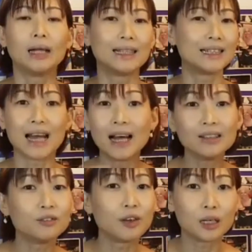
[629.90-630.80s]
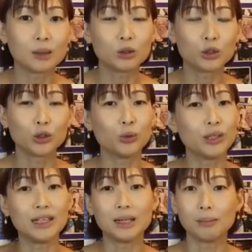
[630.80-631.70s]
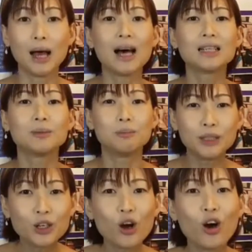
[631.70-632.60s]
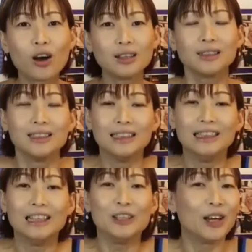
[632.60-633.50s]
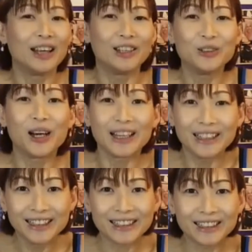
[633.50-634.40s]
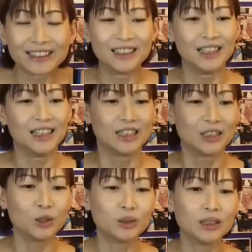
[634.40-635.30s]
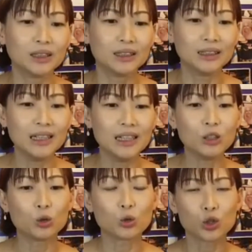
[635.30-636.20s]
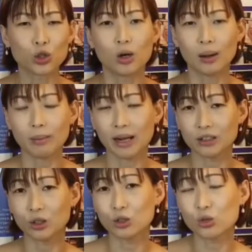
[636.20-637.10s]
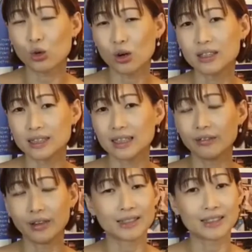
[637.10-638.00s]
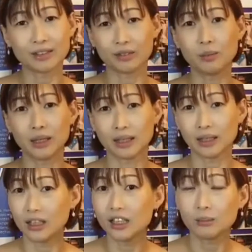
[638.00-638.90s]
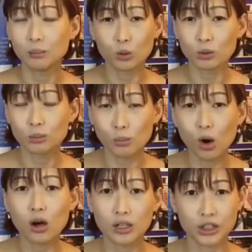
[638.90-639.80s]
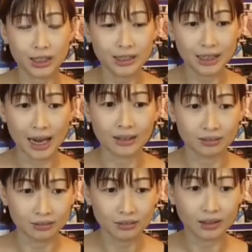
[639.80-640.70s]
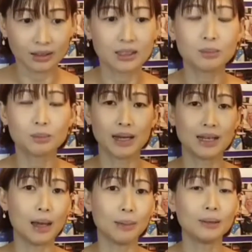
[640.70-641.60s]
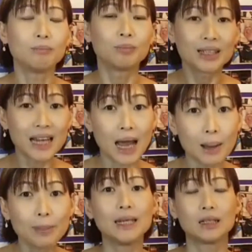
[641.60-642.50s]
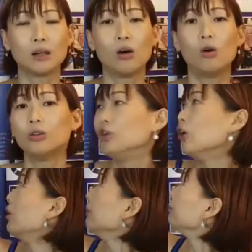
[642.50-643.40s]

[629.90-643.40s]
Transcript: that is unavailable to you in the past because you had no idea. So the need to show up as your strongest self has never been more urgent than in this pandemic. Tapping on your